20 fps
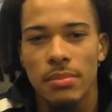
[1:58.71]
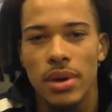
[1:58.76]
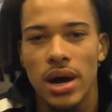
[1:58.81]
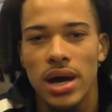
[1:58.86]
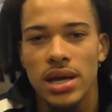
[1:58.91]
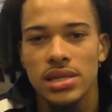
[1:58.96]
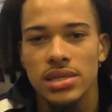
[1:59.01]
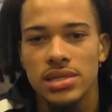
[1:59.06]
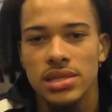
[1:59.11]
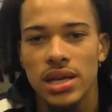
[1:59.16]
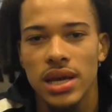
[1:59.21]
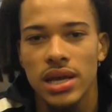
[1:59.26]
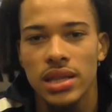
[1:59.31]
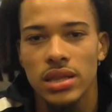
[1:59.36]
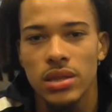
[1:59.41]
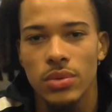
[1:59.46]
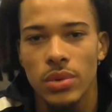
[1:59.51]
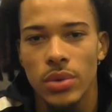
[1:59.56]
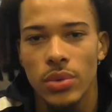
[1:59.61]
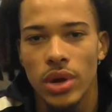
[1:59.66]
mindset
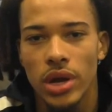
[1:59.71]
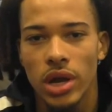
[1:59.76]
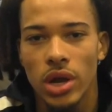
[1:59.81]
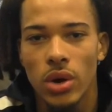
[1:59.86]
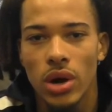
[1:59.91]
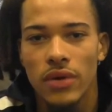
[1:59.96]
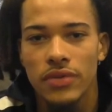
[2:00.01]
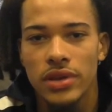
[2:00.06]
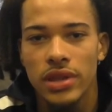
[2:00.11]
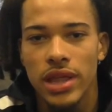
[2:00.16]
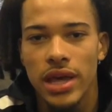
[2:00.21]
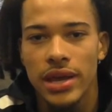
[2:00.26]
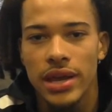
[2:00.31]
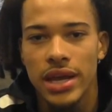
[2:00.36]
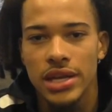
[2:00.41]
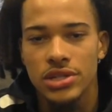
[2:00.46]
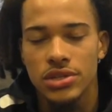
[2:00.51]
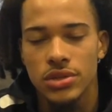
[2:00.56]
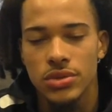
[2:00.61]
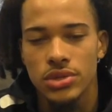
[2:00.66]
that we want to go after that
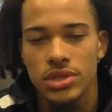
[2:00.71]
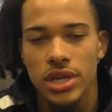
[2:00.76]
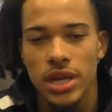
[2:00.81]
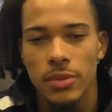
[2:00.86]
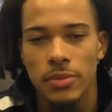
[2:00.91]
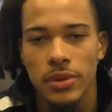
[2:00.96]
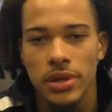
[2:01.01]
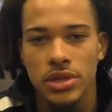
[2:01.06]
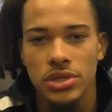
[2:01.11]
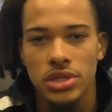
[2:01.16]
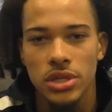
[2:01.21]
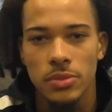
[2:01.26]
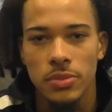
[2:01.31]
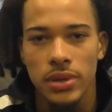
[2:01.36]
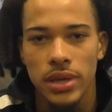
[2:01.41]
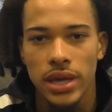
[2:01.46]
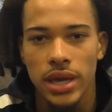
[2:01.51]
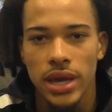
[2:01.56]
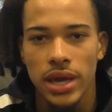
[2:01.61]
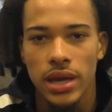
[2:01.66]
national championship
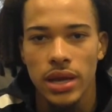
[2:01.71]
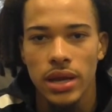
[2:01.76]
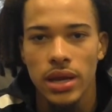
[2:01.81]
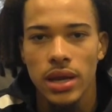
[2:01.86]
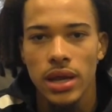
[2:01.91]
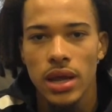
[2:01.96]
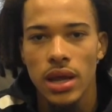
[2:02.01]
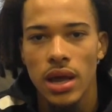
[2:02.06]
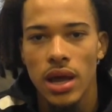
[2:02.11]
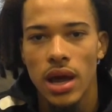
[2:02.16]
again.